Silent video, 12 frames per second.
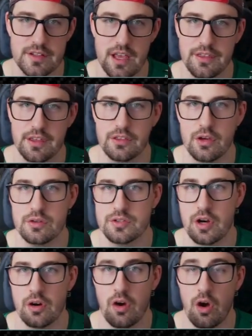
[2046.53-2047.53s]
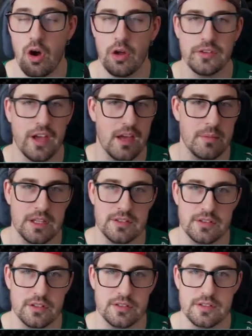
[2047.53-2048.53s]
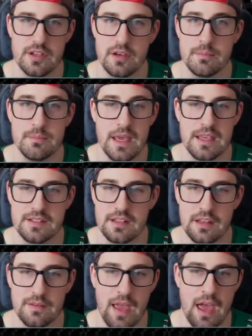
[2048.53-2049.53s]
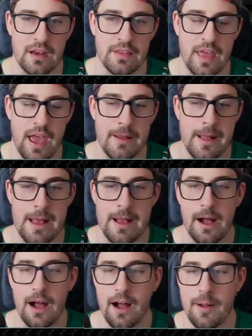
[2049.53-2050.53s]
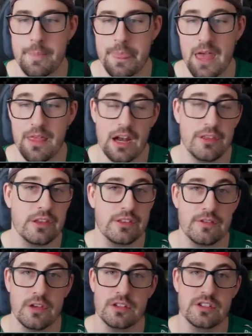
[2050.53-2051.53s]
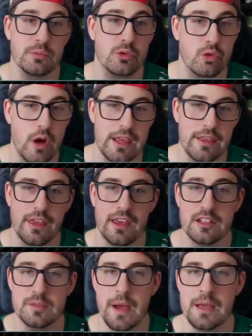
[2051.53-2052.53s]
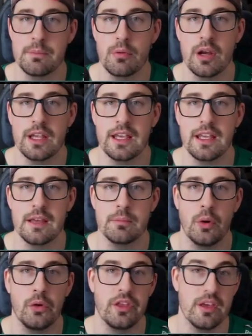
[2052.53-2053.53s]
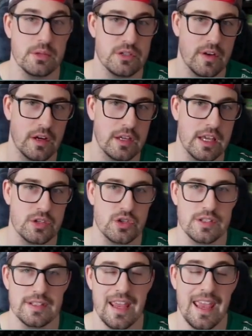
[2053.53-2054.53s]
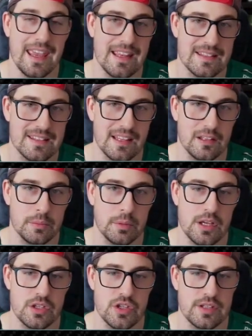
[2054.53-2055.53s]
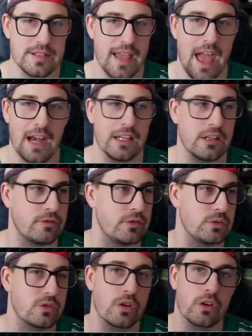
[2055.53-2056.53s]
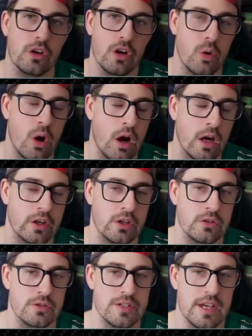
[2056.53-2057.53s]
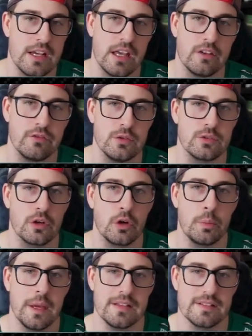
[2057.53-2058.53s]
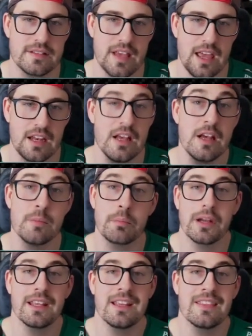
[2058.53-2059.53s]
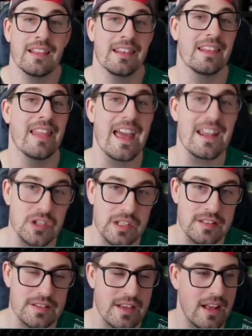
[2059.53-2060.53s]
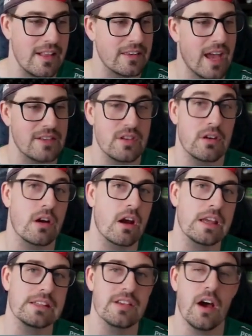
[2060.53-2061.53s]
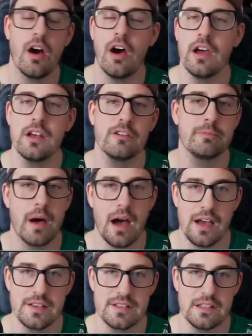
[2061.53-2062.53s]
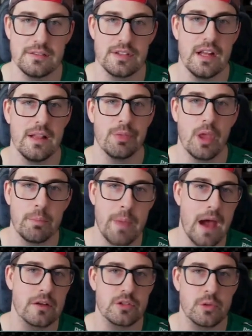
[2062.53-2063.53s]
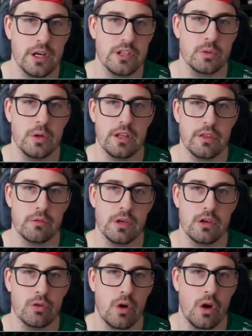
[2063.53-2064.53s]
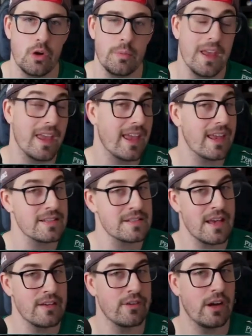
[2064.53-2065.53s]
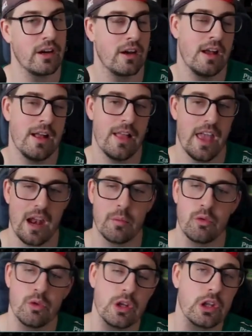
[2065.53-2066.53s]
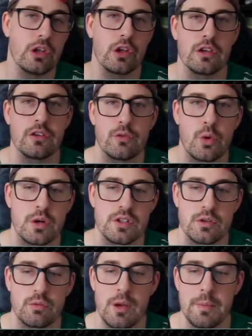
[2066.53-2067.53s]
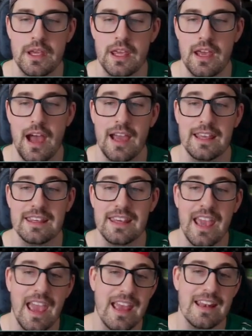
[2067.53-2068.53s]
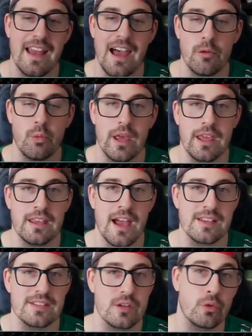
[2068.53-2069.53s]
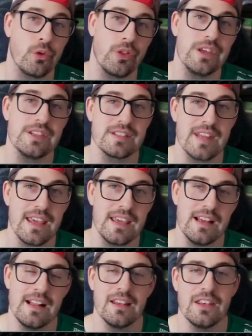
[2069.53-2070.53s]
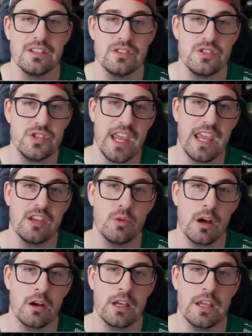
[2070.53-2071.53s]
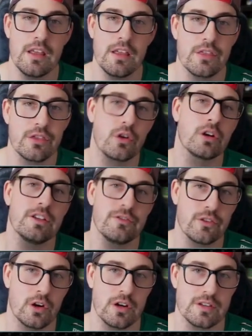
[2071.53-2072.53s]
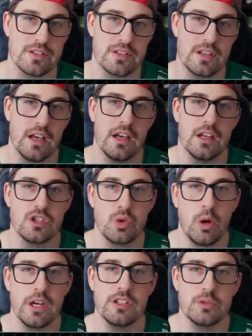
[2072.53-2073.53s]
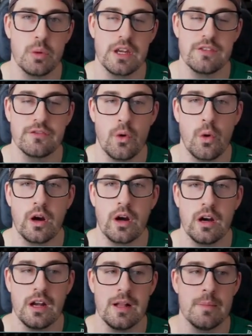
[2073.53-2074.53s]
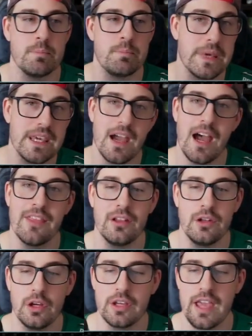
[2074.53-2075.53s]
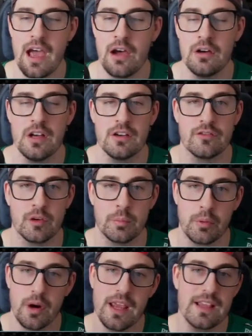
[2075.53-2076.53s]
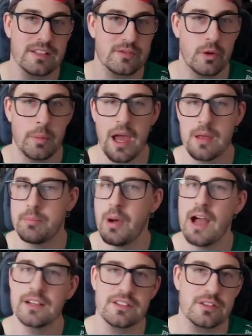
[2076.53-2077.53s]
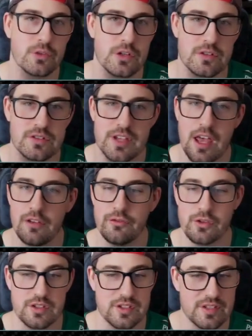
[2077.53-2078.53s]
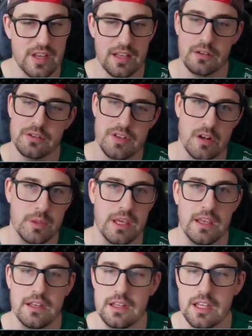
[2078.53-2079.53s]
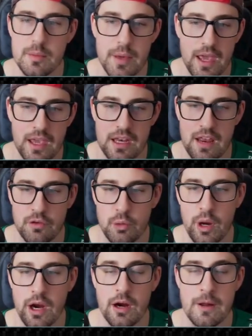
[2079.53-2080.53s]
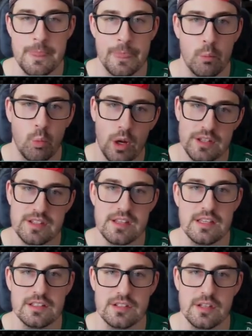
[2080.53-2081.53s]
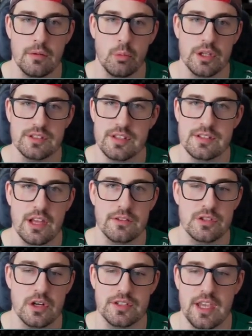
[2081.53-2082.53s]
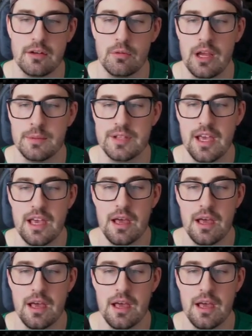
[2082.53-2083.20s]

I think those are all-time inserts. Amazing they've added that. And then I think they've done some great things by bringing in both image variations and celebrations, adding in the Futuro autos and Futuro base set, bringing in the legends. Guys, there are a ton of positives about 2023 Chrome and Sapphire, and I'm really looking forward to ripping it. I cannot wait, guys. The release date is January 31st, 2024. Be on the lookout for breaks, for buying boxes for yourself, for singles that'll be hitting eBay and everywhere once this stuff starts getting ripped.